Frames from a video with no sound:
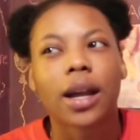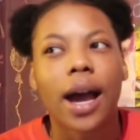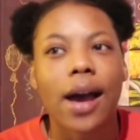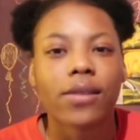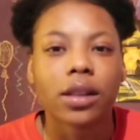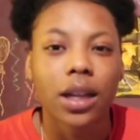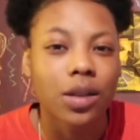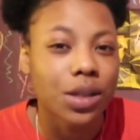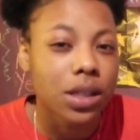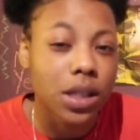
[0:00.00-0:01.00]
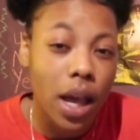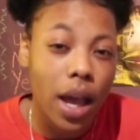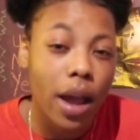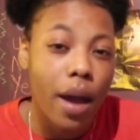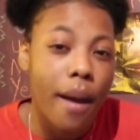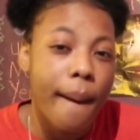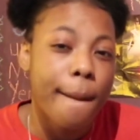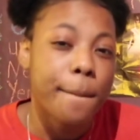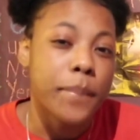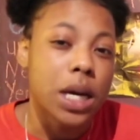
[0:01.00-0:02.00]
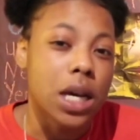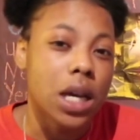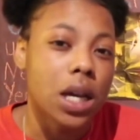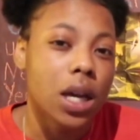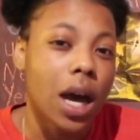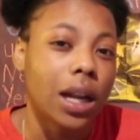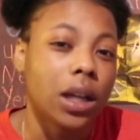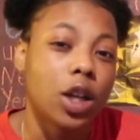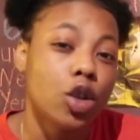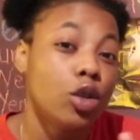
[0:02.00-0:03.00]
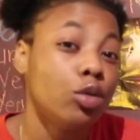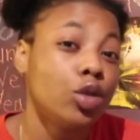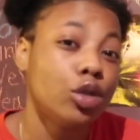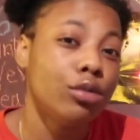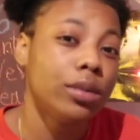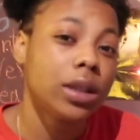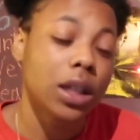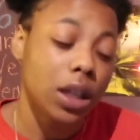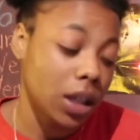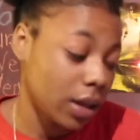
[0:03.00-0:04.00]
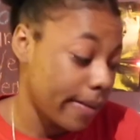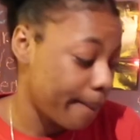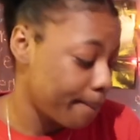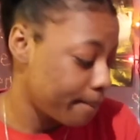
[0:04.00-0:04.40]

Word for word: think I have anything else to say. But I love you, Coop Troops, and